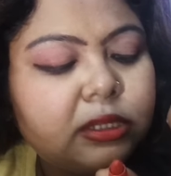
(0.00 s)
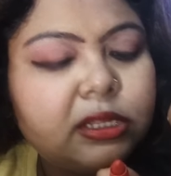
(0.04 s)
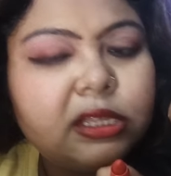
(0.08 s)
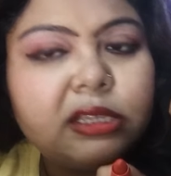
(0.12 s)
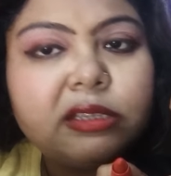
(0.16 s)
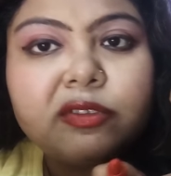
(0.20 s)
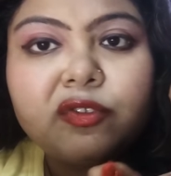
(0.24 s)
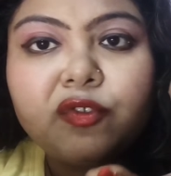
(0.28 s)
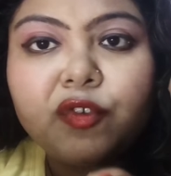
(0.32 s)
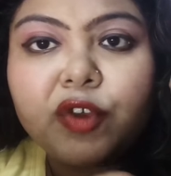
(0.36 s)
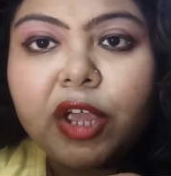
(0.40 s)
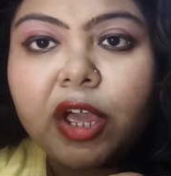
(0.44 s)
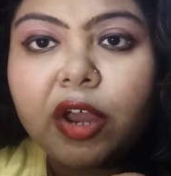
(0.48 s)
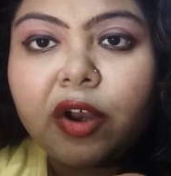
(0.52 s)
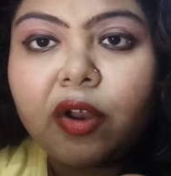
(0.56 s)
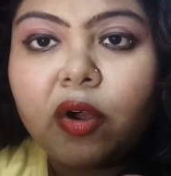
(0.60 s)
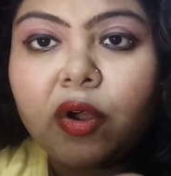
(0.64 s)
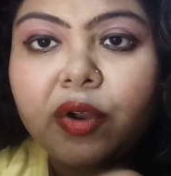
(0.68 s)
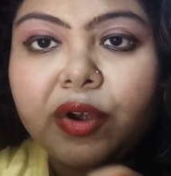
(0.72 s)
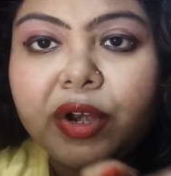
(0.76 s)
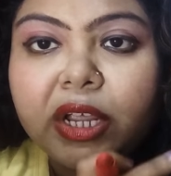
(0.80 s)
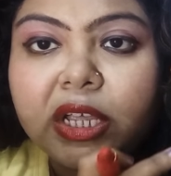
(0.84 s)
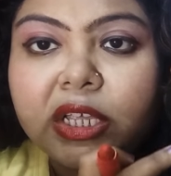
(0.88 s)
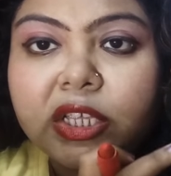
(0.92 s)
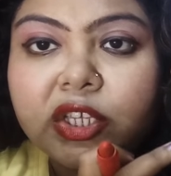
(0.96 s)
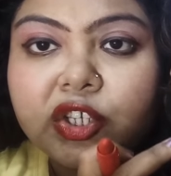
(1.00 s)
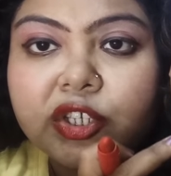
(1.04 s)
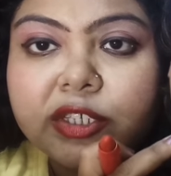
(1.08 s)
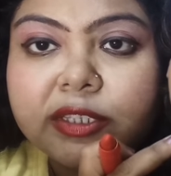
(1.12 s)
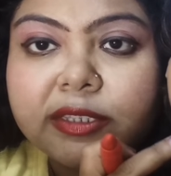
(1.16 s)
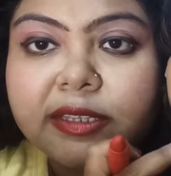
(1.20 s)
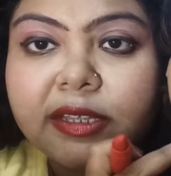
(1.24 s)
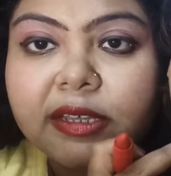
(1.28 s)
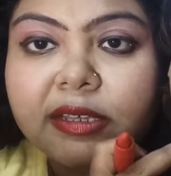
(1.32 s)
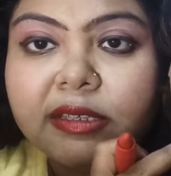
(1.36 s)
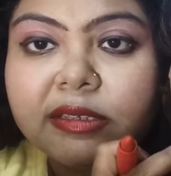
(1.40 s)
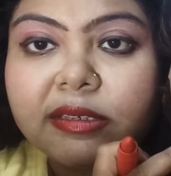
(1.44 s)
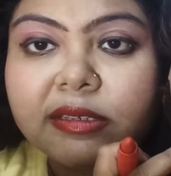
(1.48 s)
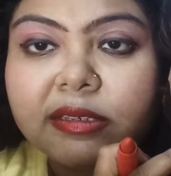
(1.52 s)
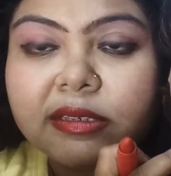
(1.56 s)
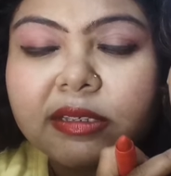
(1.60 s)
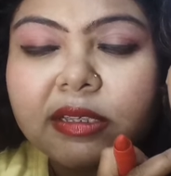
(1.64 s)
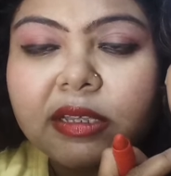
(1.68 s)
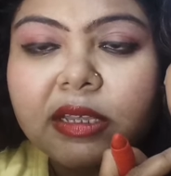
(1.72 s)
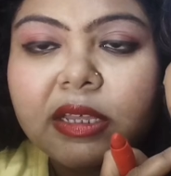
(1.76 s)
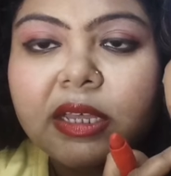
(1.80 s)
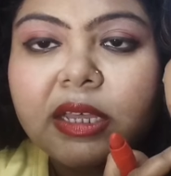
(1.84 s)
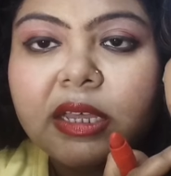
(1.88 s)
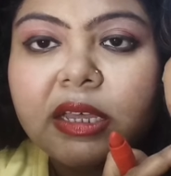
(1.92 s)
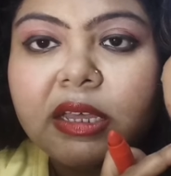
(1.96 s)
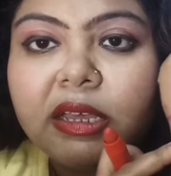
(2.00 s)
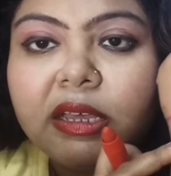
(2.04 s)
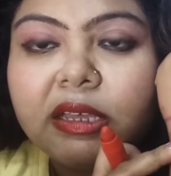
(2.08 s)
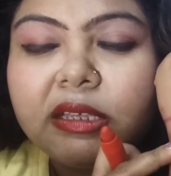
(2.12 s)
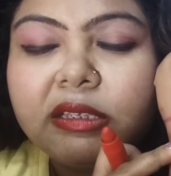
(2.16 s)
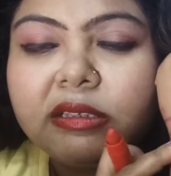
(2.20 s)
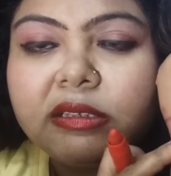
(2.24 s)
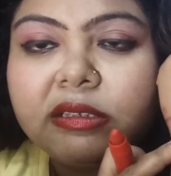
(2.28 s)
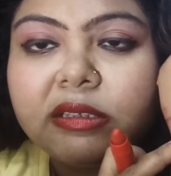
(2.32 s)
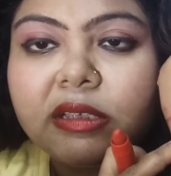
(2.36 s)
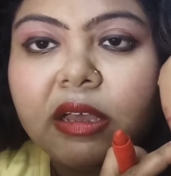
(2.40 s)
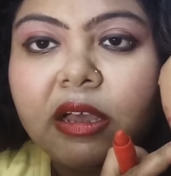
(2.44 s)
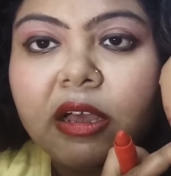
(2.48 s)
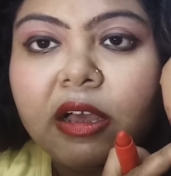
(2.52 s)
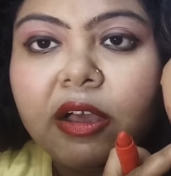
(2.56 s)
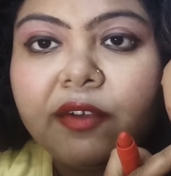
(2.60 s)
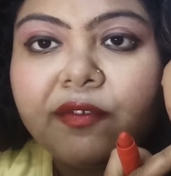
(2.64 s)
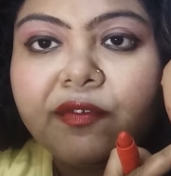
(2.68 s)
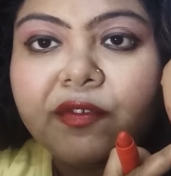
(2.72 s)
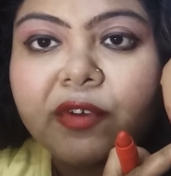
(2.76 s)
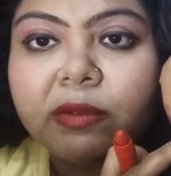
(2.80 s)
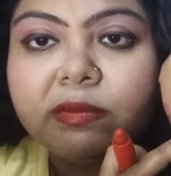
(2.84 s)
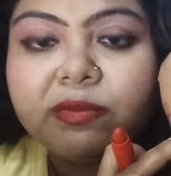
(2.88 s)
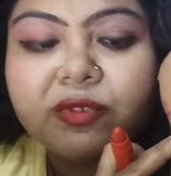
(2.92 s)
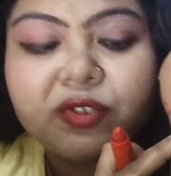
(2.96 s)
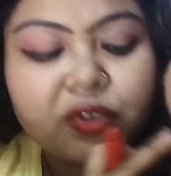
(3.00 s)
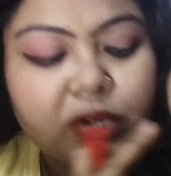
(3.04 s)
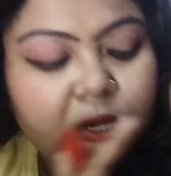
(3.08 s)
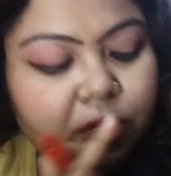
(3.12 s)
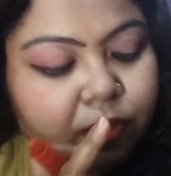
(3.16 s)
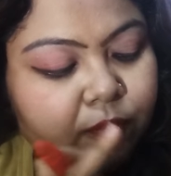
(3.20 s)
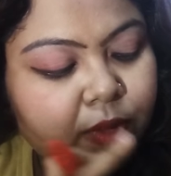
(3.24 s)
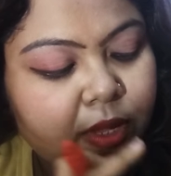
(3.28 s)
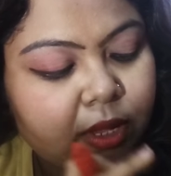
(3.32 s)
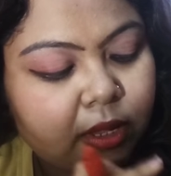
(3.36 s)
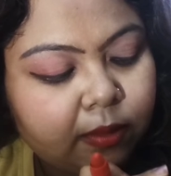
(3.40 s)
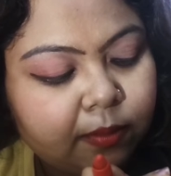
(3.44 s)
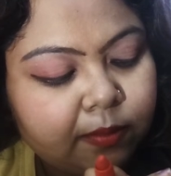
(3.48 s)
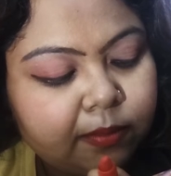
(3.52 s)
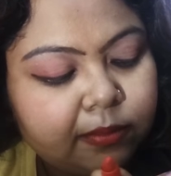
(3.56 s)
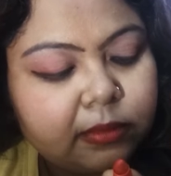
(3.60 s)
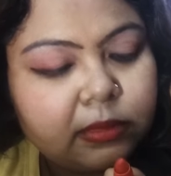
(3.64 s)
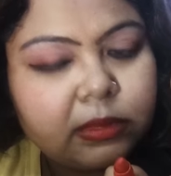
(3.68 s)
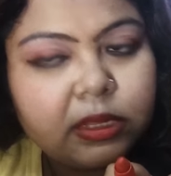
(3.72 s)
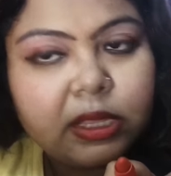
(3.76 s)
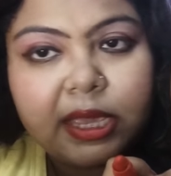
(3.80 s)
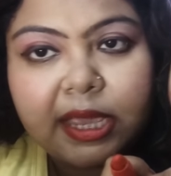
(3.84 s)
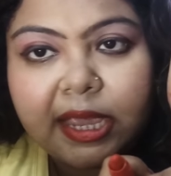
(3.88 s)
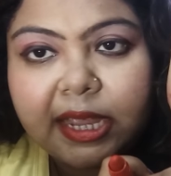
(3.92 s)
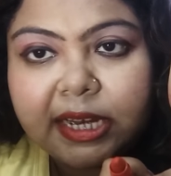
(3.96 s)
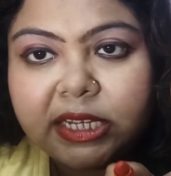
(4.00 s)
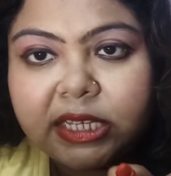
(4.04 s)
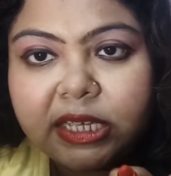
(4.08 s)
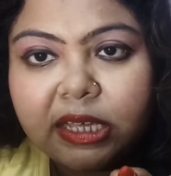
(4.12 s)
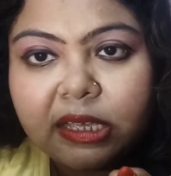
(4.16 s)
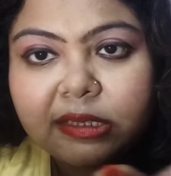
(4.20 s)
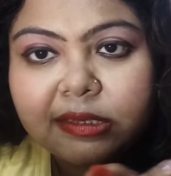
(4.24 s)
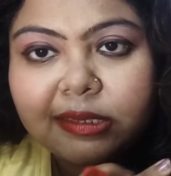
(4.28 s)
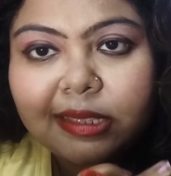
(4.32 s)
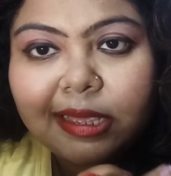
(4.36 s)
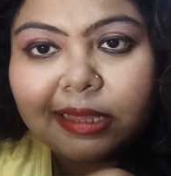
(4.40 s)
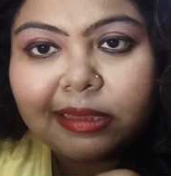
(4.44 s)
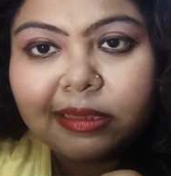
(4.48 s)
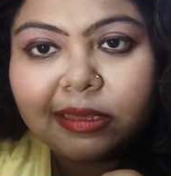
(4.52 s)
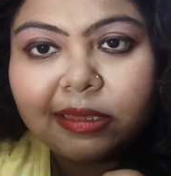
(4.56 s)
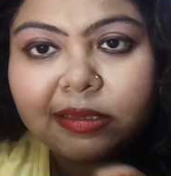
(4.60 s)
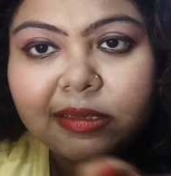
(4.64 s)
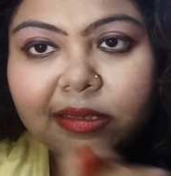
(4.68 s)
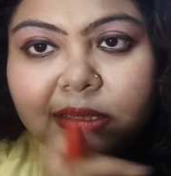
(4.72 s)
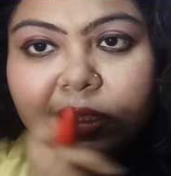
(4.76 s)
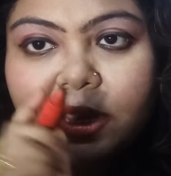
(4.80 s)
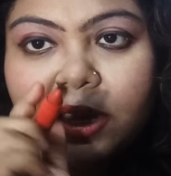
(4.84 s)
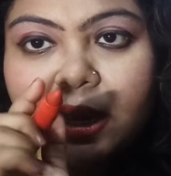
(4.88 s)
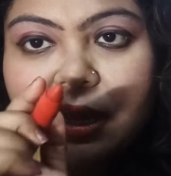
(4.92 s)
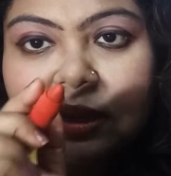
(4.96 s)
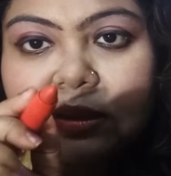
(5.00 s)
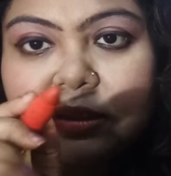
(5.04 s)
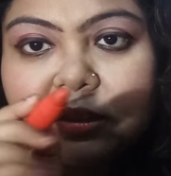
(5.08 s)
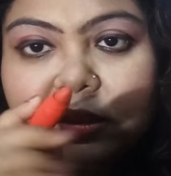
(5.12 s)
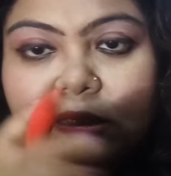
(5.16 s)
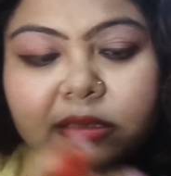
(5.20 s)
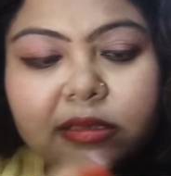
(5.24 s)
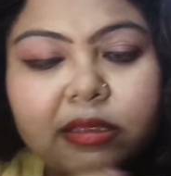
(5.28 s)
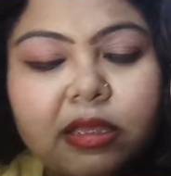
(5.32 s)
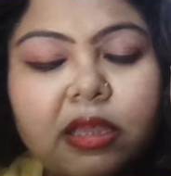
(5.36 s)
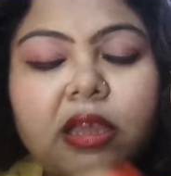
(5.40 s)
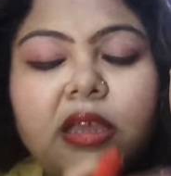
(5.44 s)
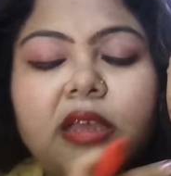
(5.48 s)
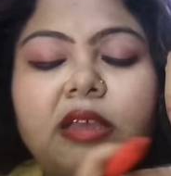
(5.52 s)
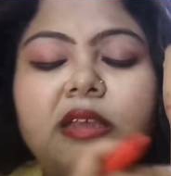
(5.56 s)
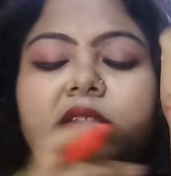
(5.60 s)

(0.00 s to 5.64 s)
These three are orange. This is from streetwear ADS, and this is again this.